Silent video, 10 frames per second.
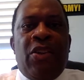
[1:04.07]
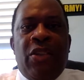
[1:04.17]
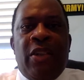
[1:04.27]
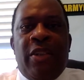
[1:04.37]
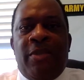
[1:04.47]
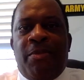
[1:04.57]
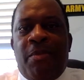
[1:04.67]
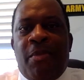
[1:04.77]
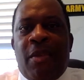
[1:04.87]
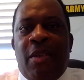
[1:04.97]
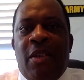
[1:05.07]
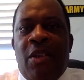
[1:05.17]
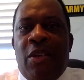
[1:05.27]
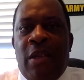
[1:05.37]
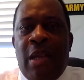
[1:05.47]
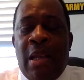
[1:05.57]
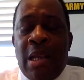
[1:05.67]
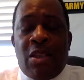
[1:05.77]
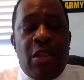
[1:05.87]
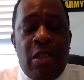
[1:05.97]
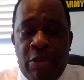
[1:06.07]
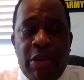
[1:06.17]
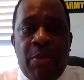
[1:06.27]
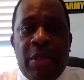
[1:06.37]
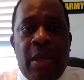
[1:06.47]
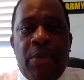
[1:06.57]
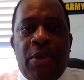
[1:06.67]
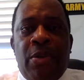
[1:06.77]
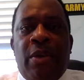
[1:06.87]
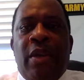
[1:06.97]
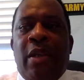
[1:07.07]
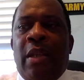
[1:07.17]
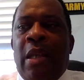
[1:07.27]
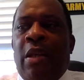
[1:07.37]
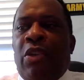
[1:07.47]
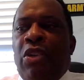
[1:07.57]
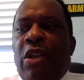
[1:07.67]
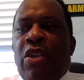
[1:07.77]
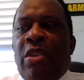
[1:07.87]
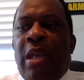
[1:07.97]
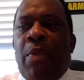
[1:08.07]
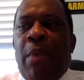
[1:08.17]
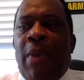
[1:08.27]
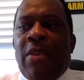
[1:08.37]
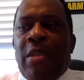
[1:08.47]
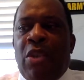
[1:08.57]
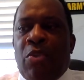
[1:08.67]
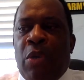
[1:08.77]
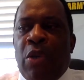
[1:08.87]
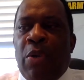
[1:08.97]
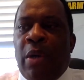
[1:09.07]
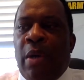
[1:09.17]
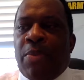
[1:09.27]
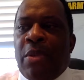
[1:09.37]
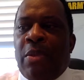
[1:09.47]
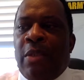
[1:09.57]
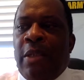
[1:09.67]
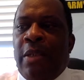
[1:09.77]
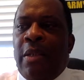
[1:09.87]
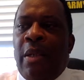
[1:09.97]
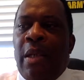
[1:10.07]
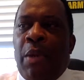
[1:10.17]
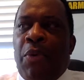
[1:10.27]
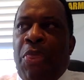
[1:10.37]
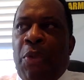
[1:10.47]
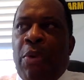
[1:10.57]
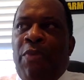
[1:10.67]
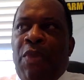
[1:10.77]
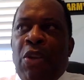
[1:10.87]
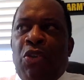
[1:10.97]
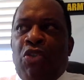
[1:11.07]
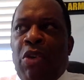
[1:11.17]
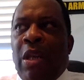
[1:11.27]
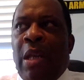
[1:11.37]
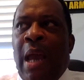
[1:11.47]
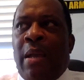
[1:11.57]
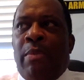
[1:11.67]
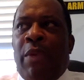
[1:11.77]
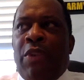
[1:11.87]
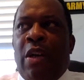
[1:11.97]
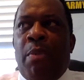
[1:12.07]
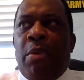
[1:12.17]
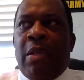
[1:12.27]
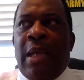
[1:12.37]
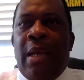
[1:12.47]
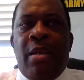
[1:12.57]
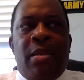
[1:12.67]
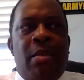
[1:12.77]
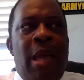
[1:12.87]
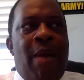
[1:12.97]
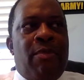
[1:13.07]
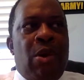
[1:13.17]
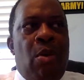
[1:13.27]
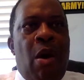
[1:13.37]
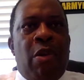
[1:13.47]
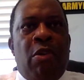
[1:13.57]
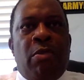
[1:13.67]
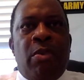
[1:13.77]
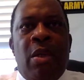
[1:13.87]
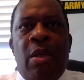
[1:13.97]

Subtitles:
could. And that's literally what they were doing. And they couldn't understand why the sales weren't going up. So, and they were throwing vendor training at them every couple of days and having them go out on